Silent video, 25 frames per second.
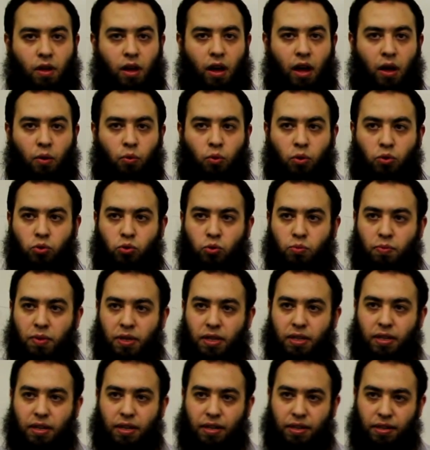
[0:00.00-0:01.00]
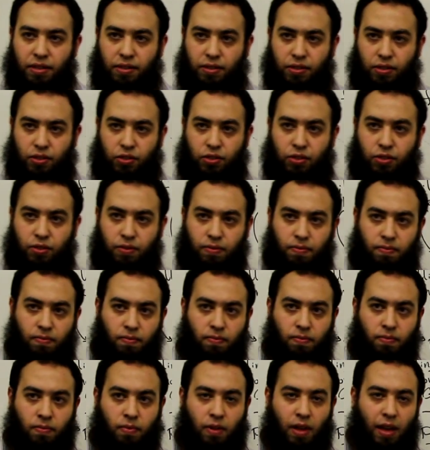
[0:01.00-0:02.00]
I want to make a research.
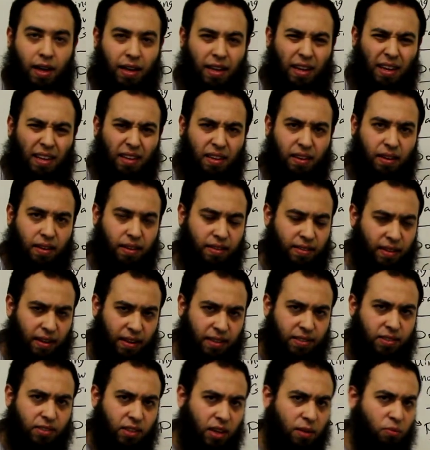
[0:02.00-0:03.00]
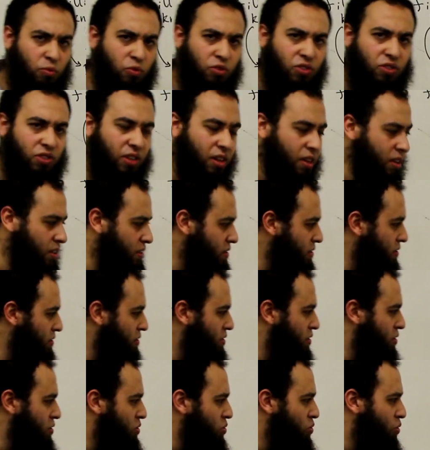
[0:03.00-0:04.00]
Again, the last time we said
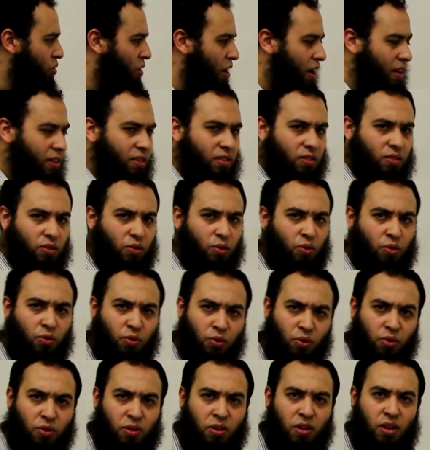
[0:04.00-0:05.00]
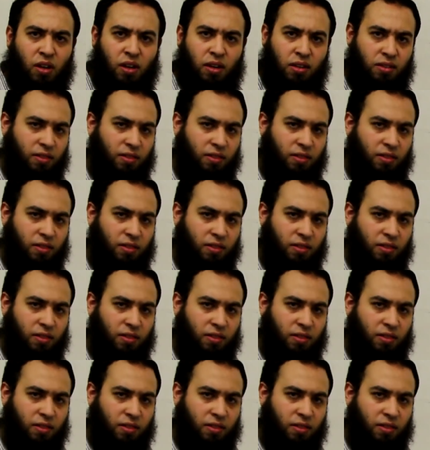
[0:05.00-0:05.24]
there is no right or wrong.